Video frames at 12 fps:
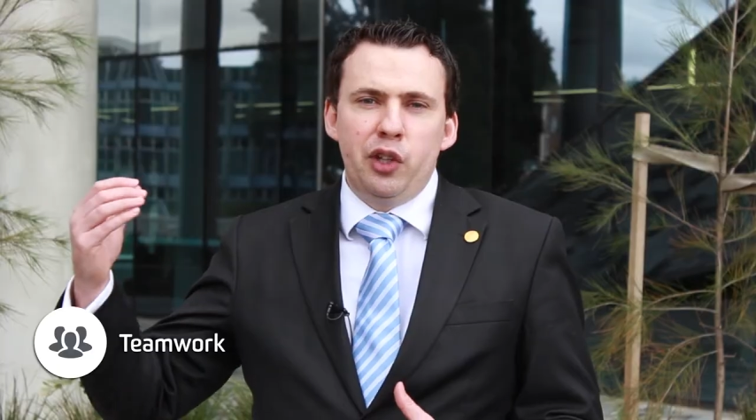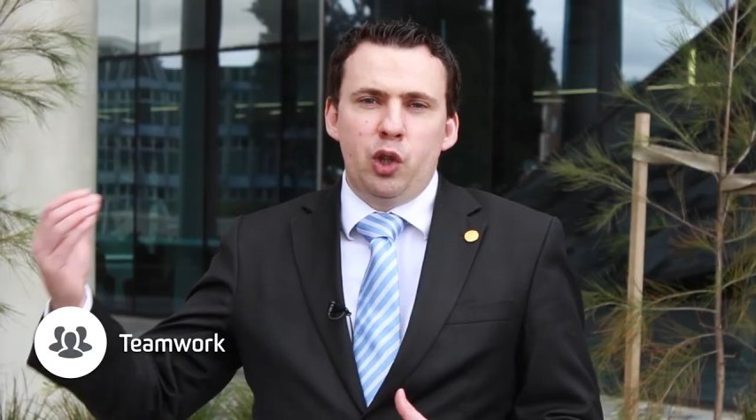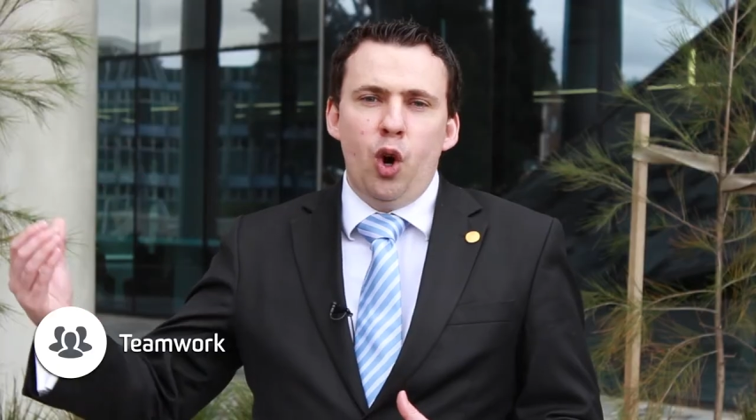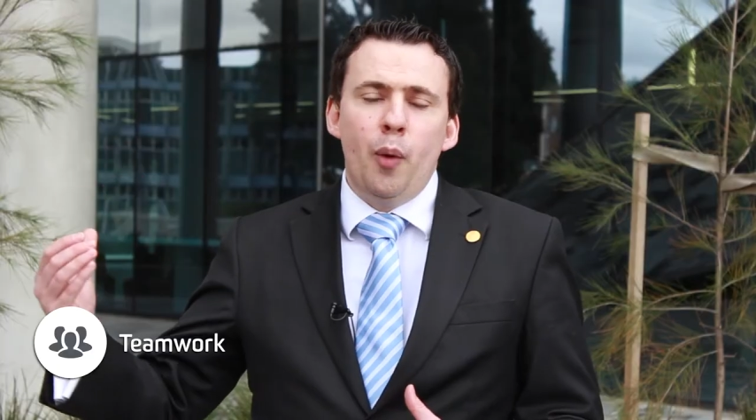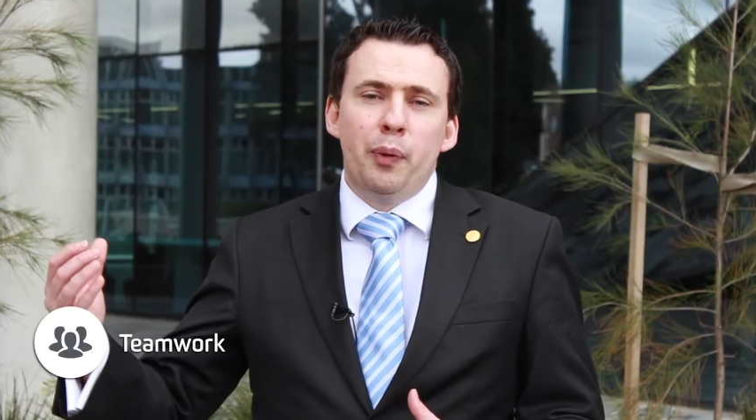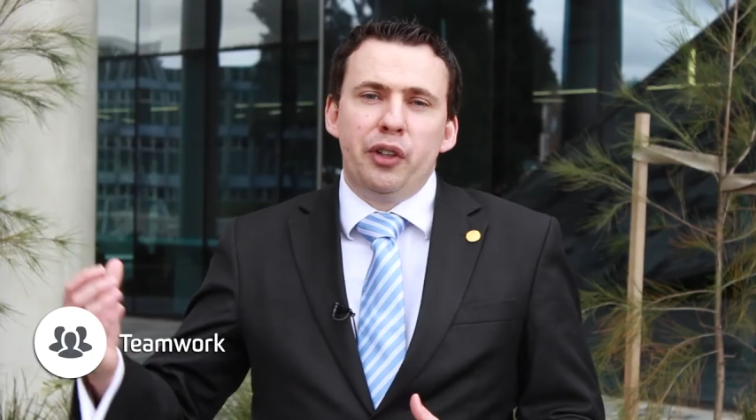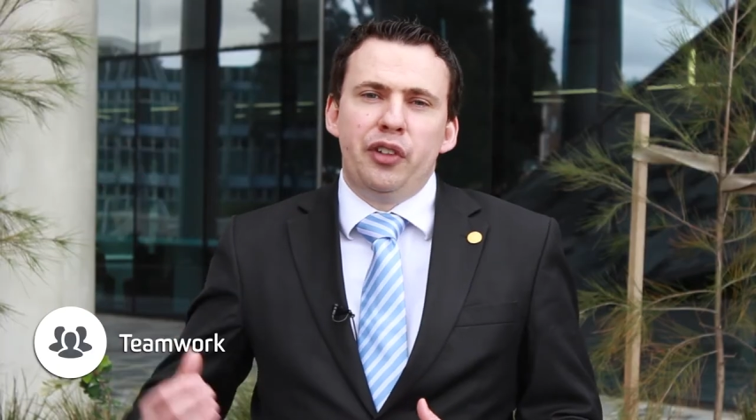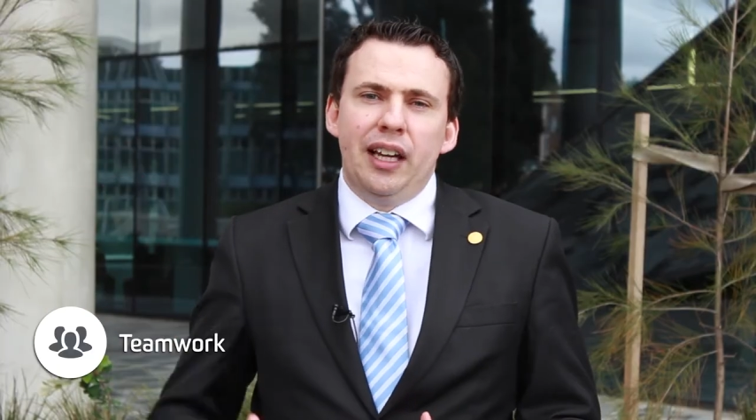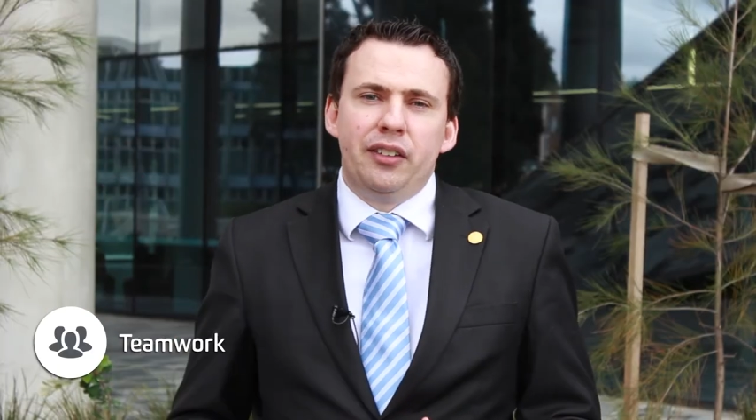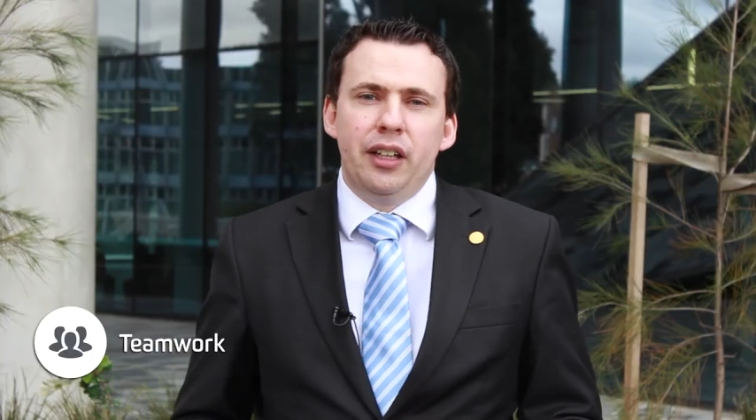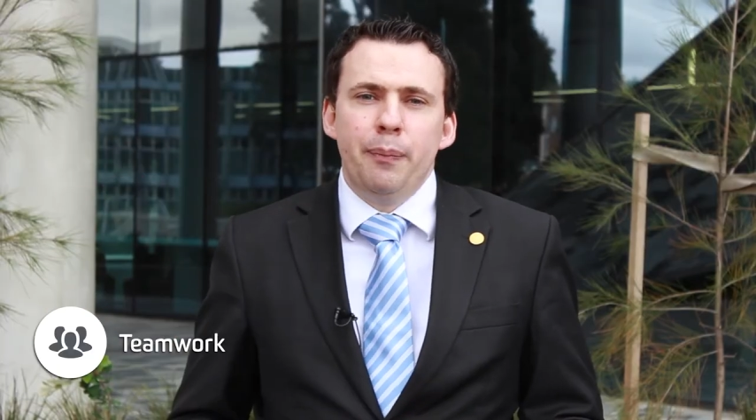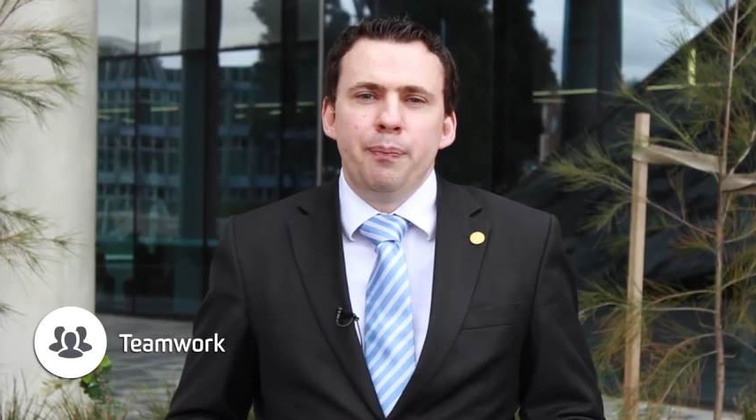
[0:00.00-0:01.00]
the corporate
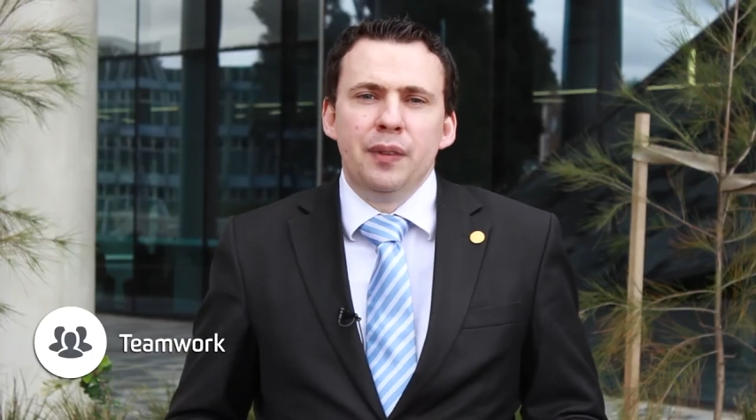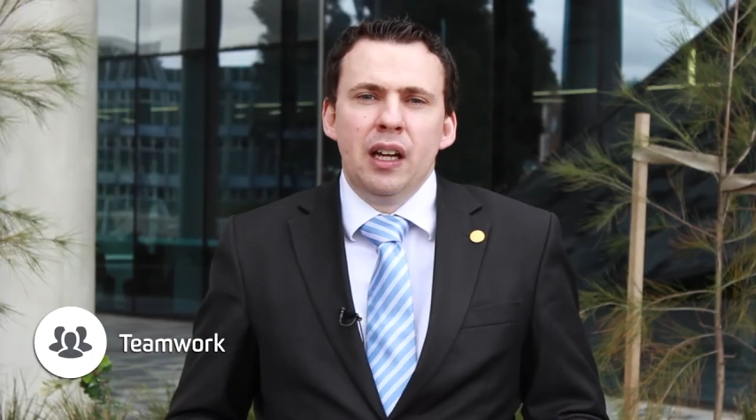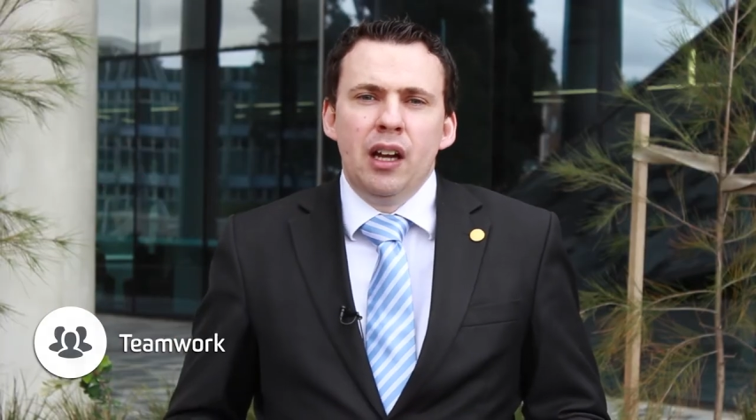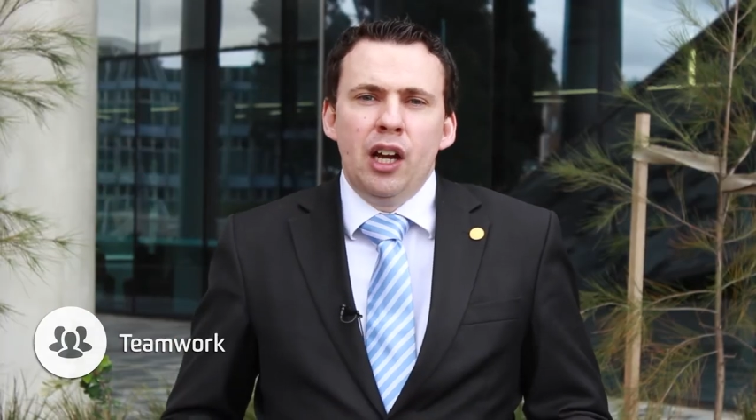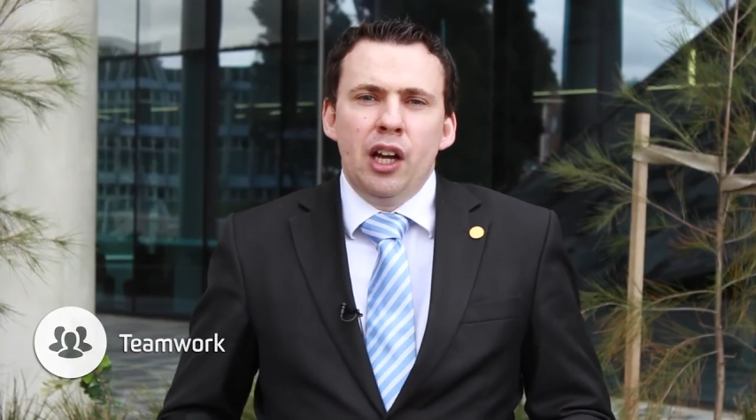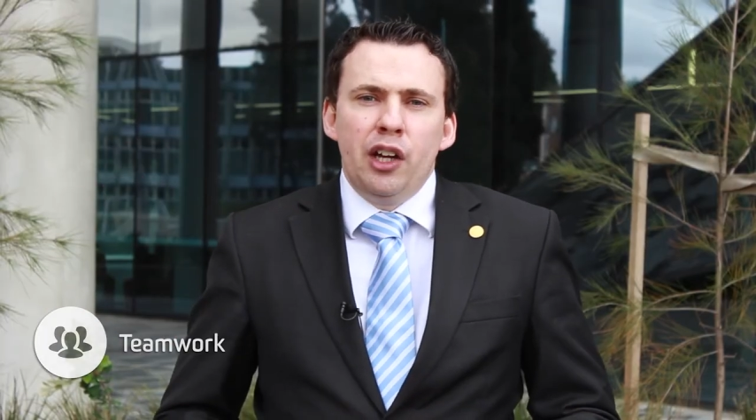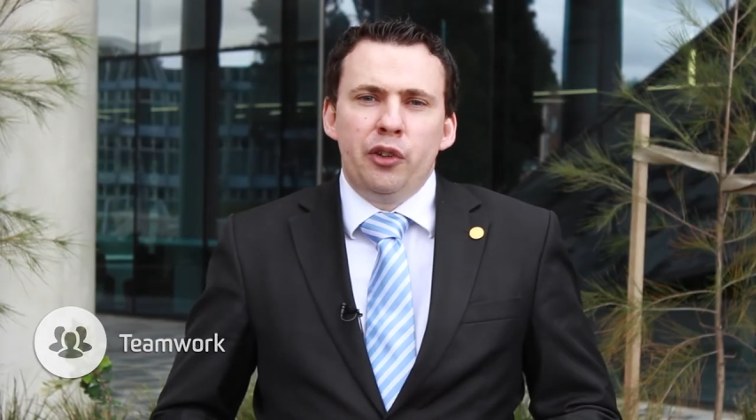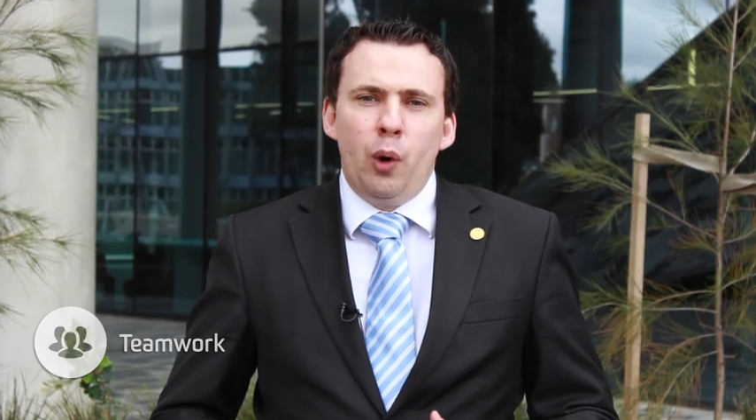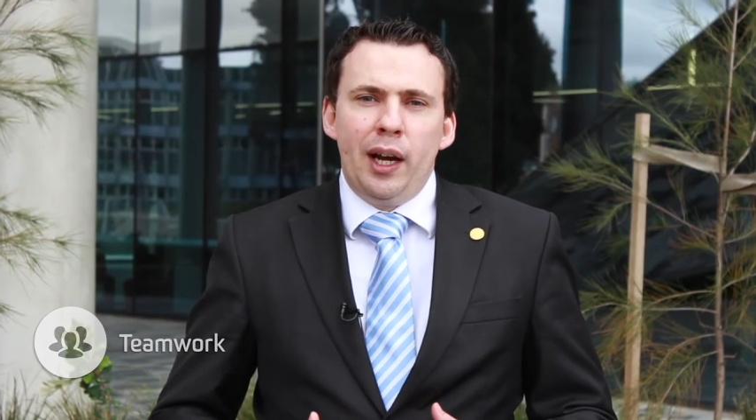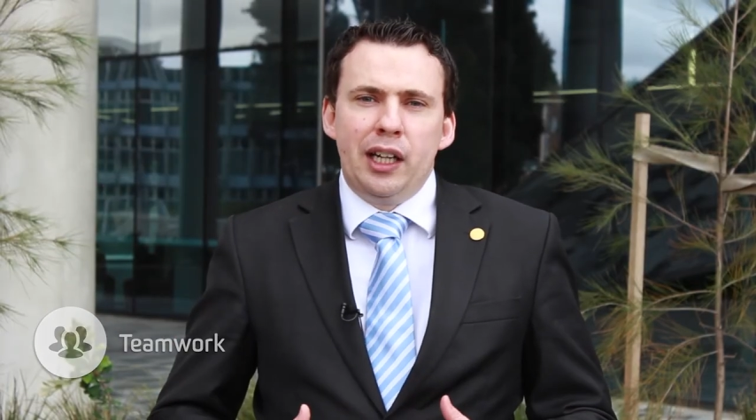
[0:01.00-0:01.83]
sector so